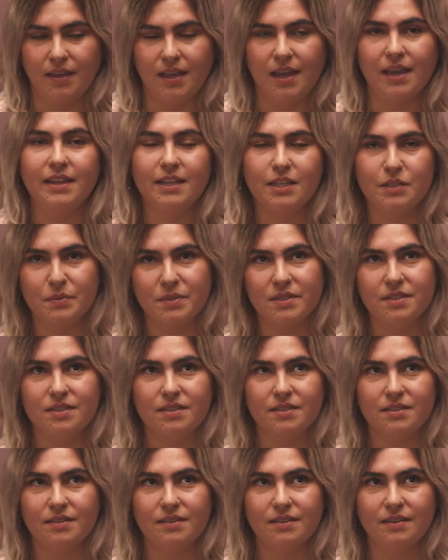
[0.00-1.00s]
And this
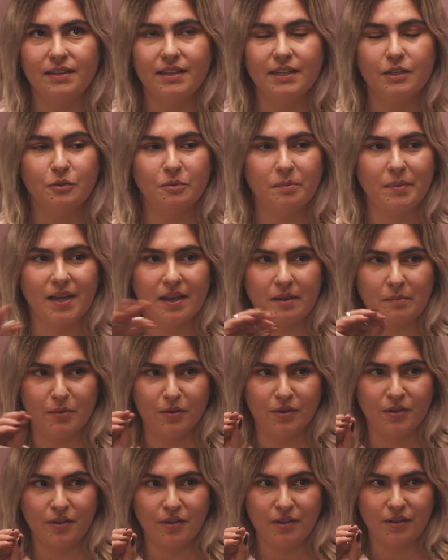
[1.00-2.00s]
was Little Black
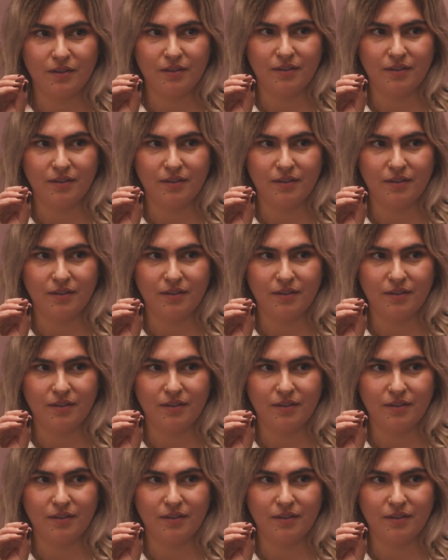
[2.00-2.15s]
Book.